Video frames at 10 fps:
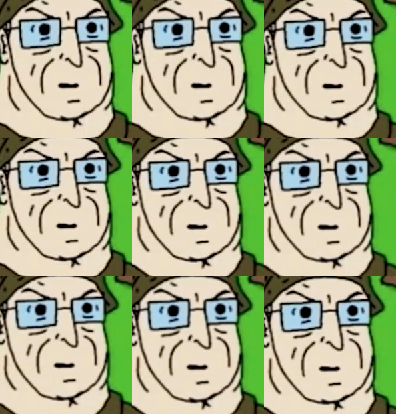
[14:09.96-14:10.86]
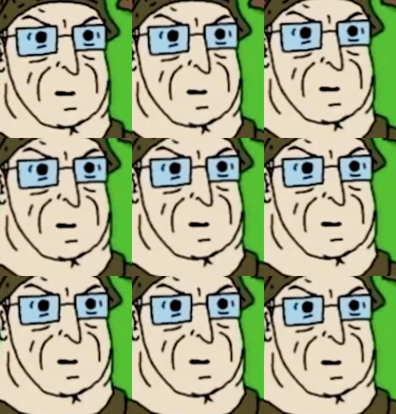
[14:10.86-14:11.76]

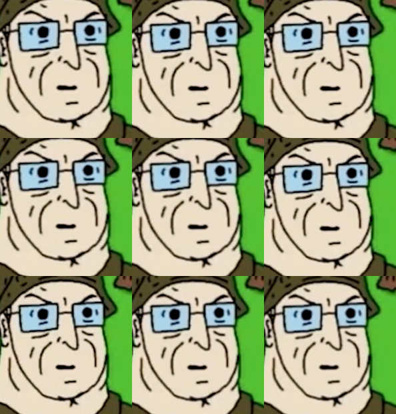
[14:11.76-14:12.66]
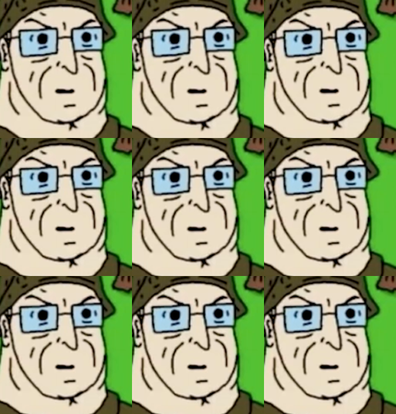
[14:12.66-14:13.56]

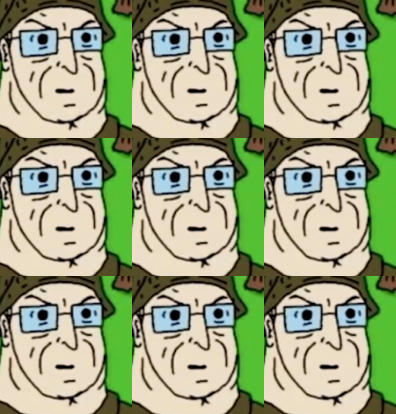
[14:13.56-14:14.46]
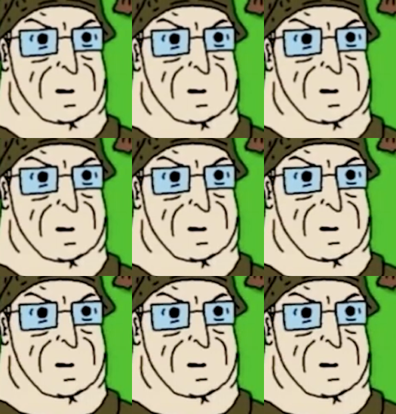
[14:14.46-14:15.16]
This person isn't speaking.